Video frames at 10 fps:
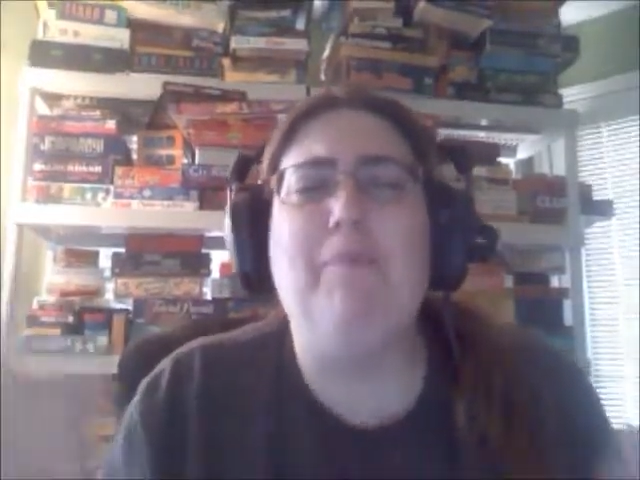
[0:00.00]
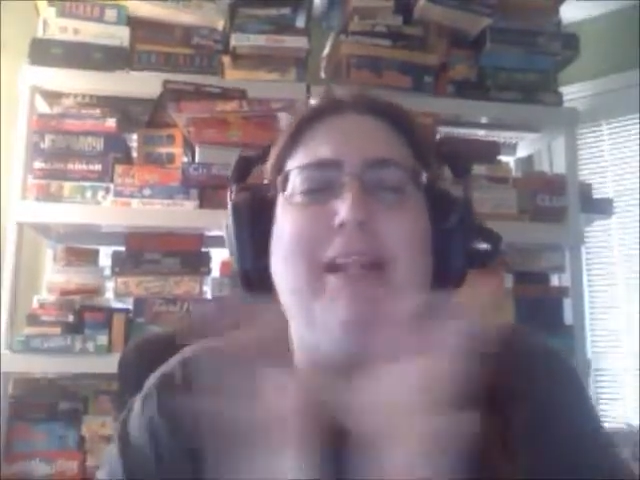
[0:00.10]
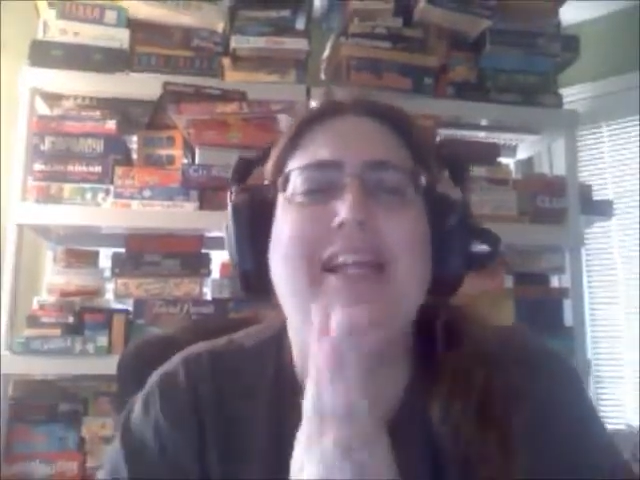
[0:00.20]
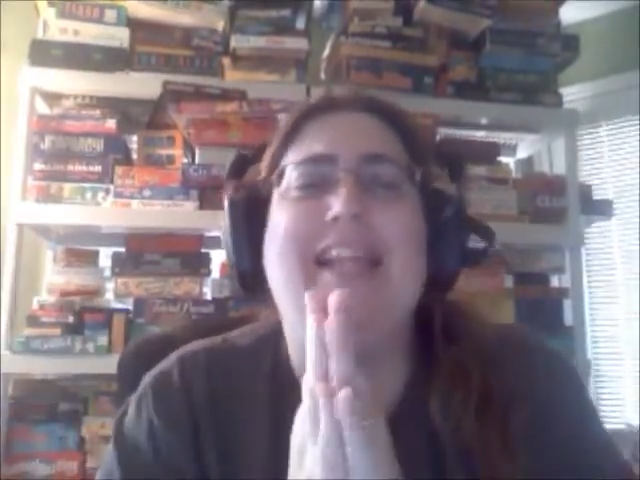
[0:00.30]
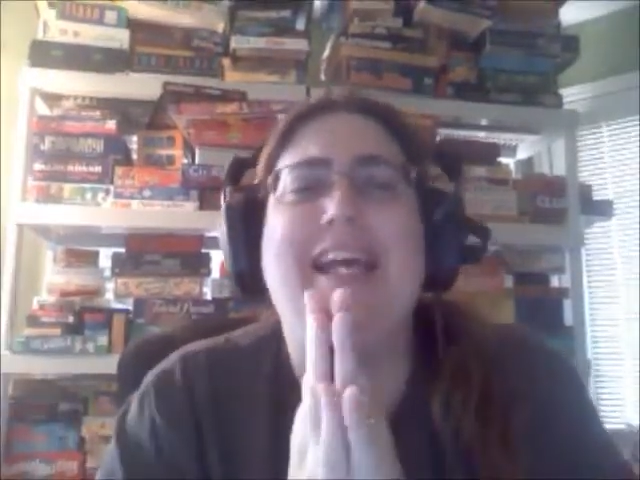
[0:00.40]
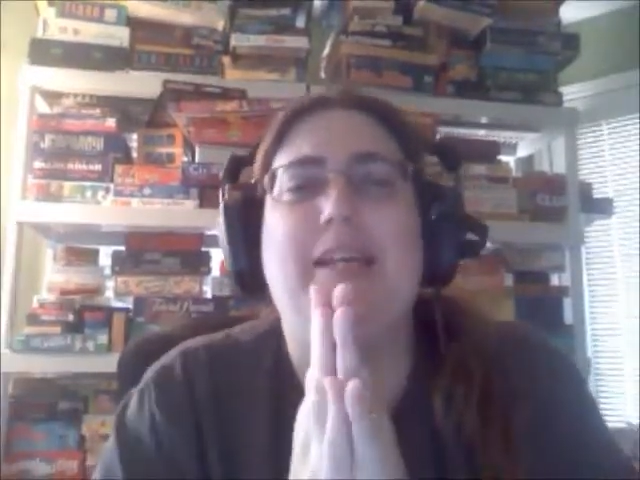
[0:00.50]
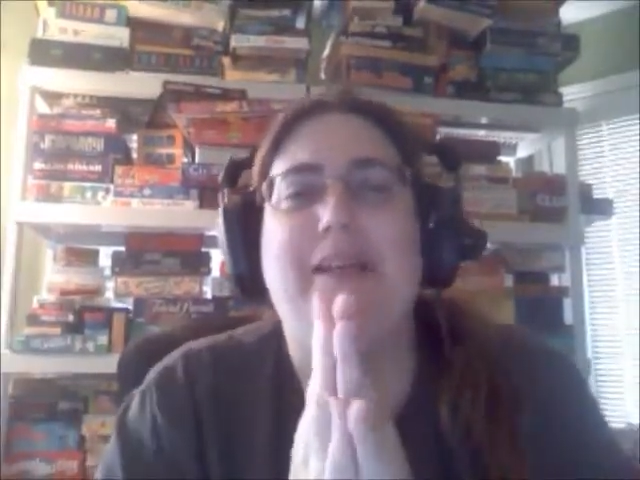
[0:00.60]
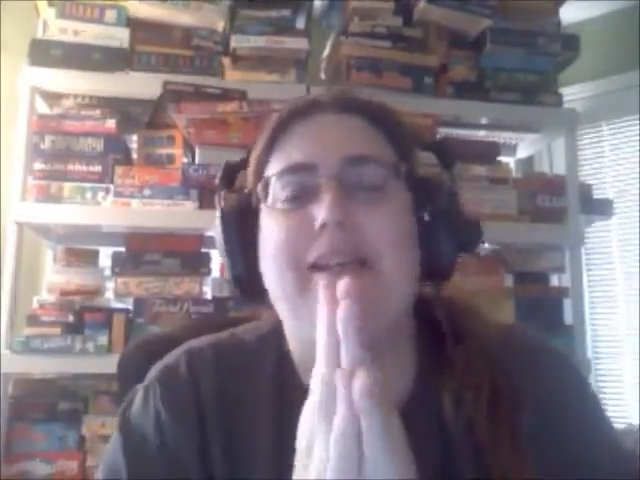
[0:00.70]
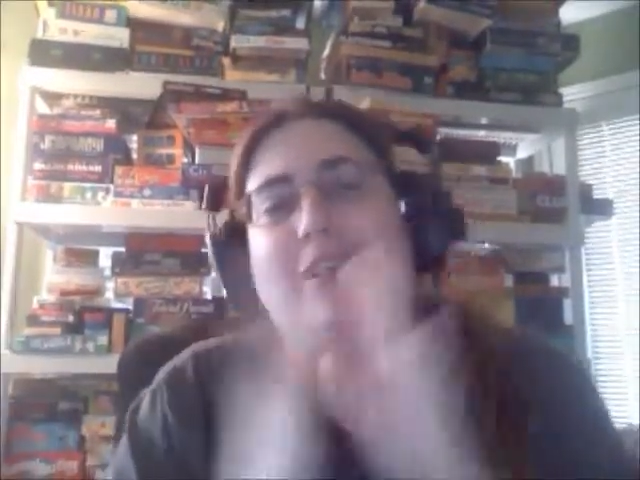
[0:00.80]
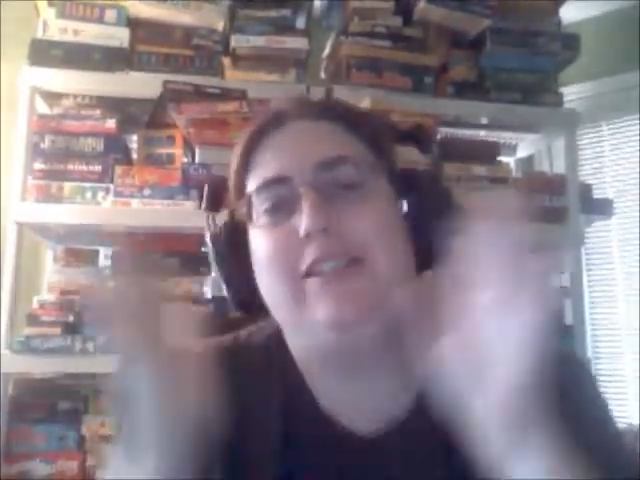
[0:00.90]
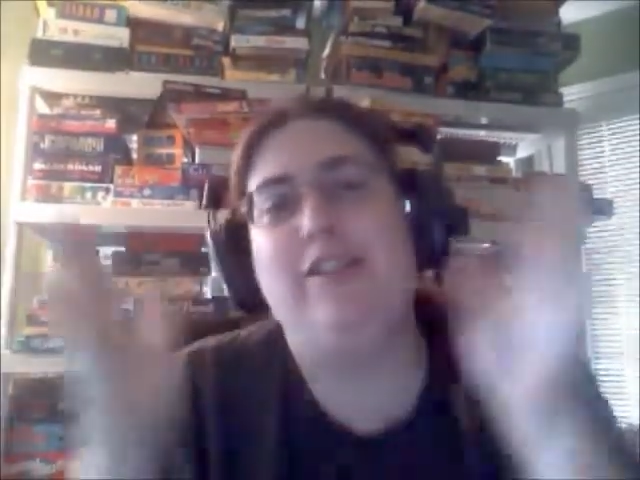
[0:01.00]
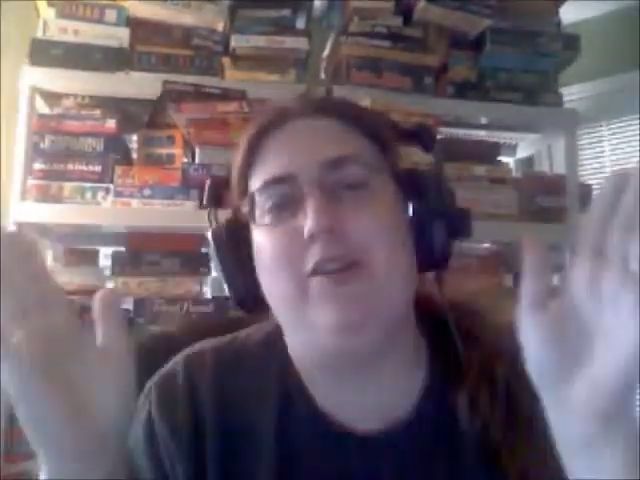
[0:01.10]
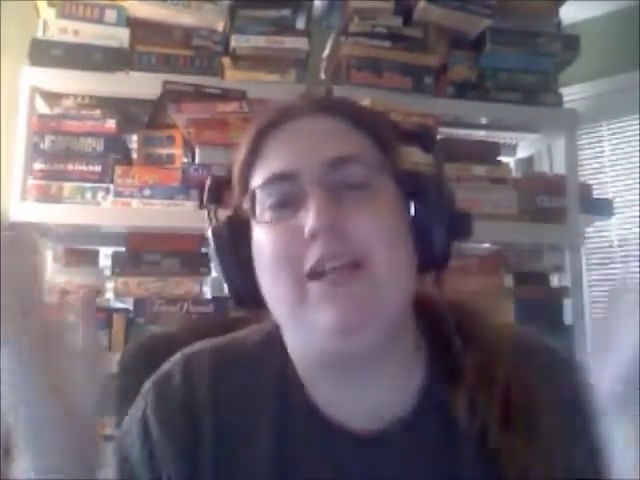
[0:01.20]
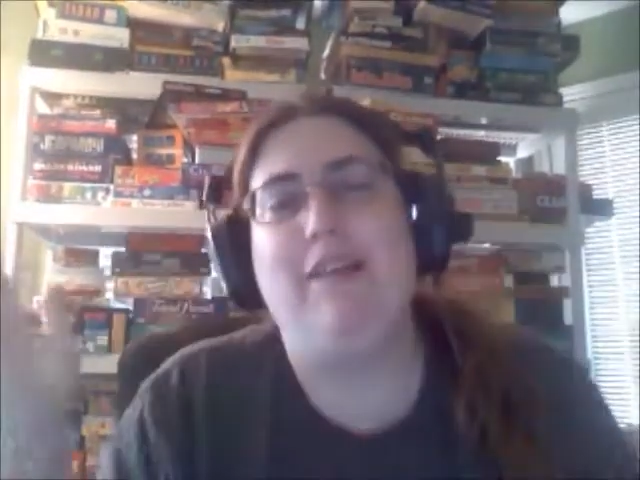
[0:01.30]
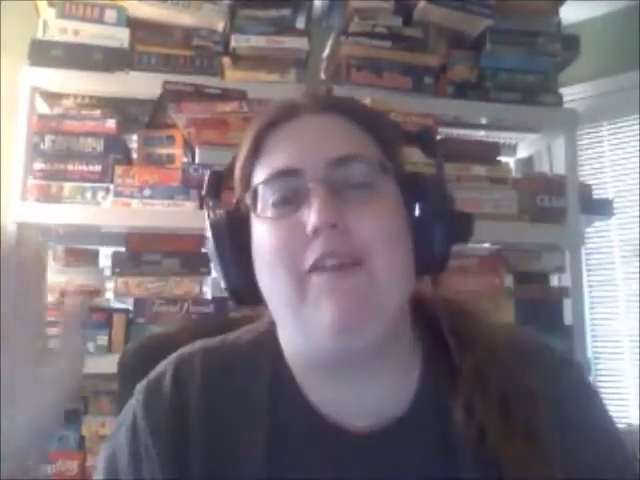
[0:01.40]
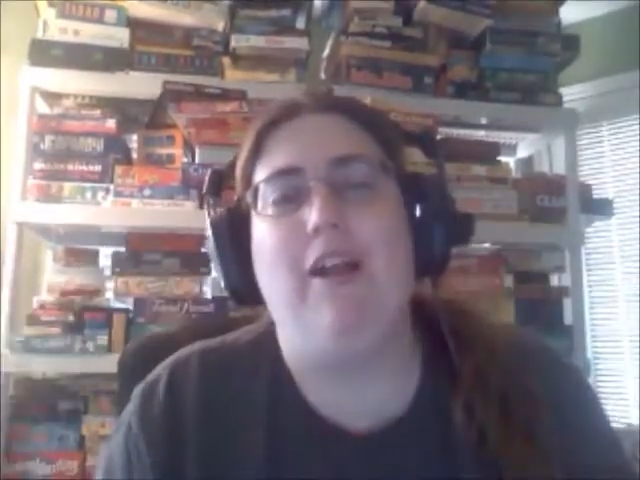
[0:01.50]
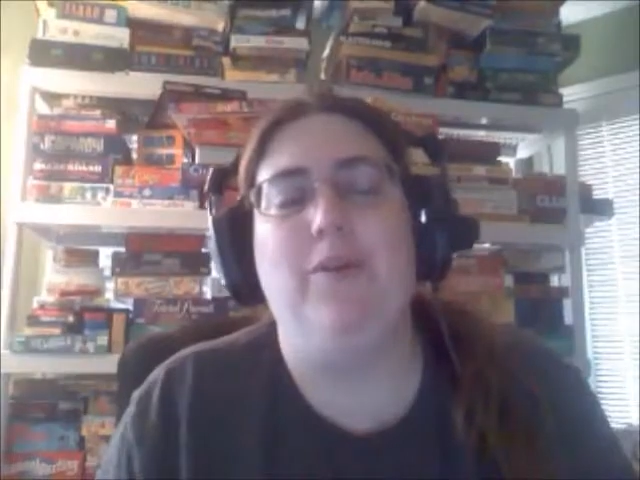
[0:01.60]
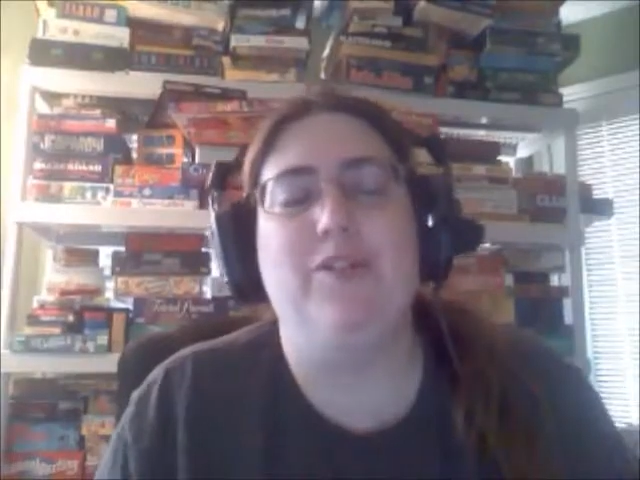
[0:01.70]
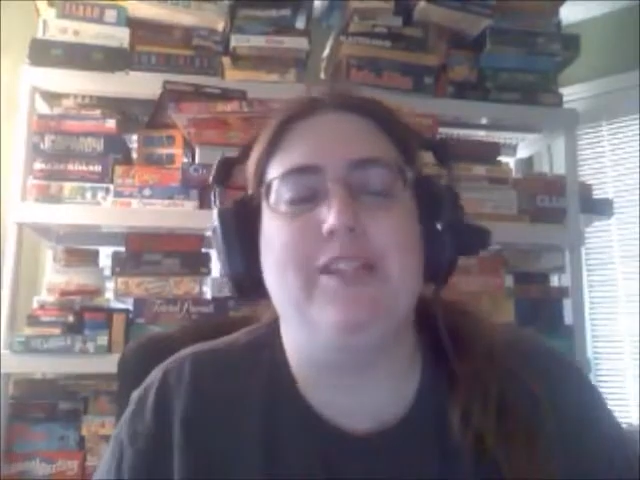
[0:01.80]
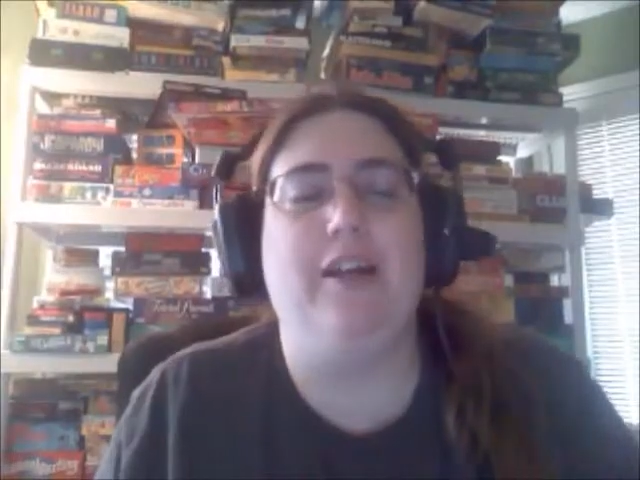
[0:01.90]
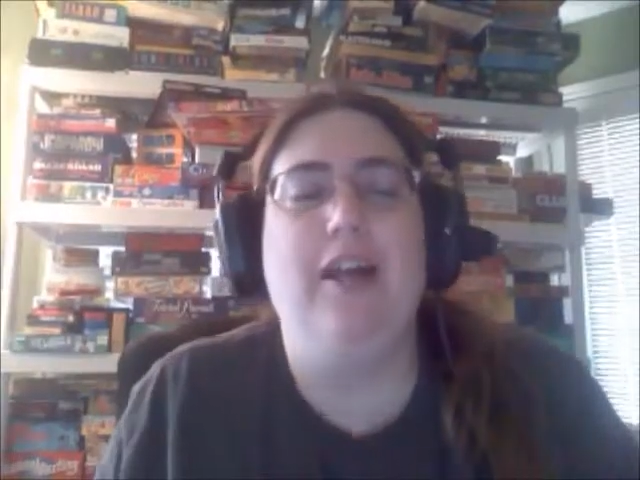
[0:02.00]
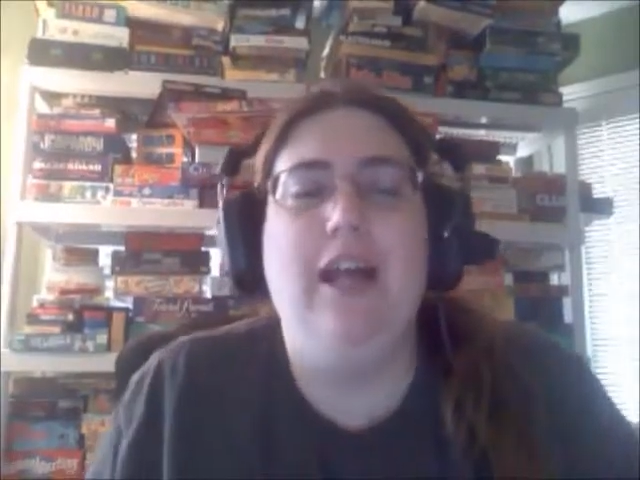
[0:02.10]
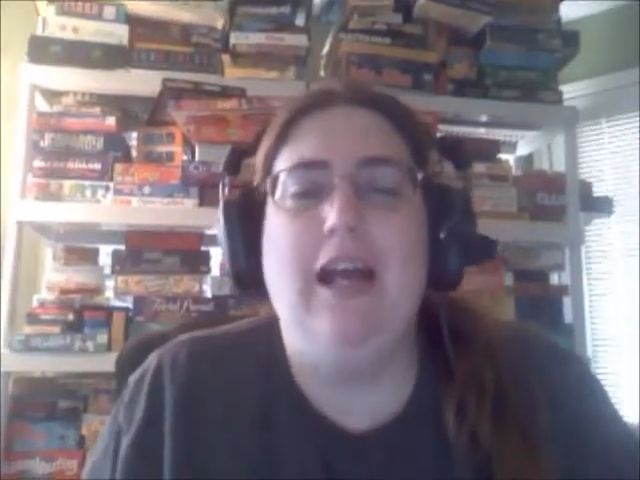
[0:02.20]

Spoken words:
And please like me because, I need followers there.